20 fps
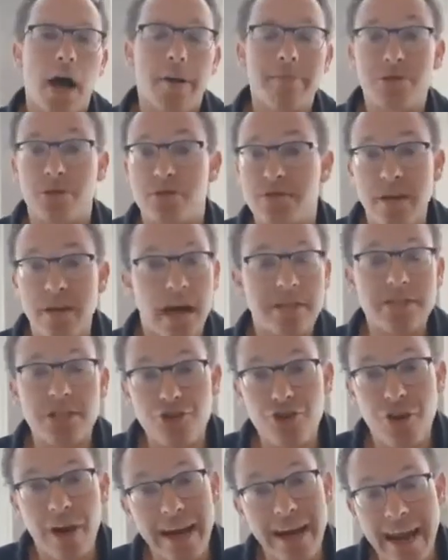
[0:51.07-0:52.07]
So Stocks to
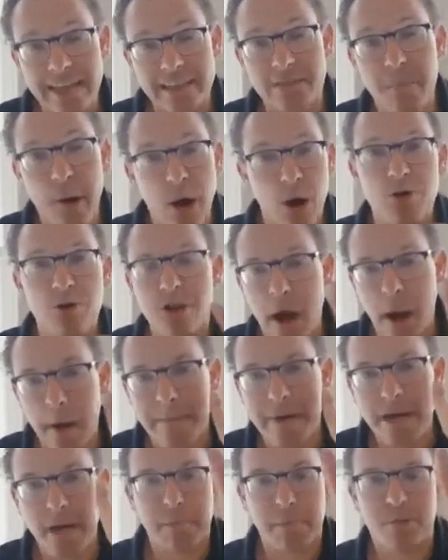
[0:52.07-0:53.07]
Trade has both a
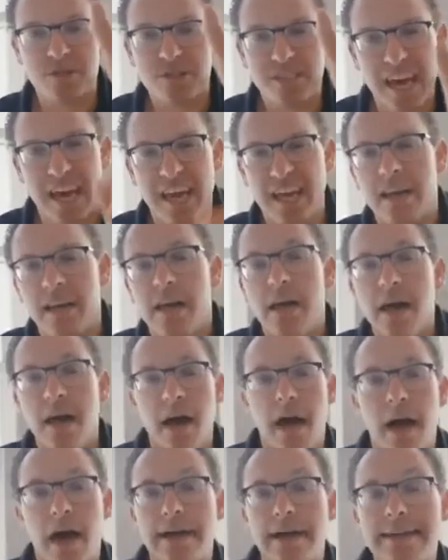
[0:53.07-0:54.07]
big percent
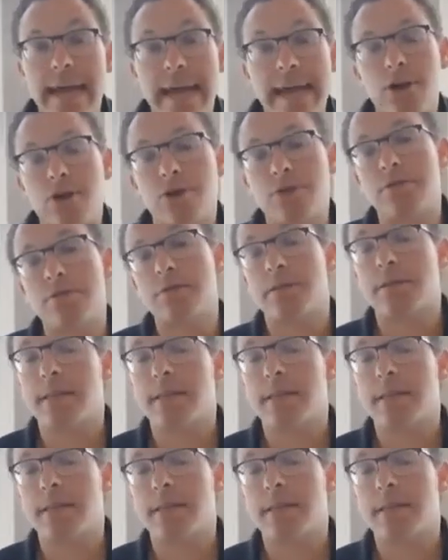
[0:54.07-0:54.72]
gainers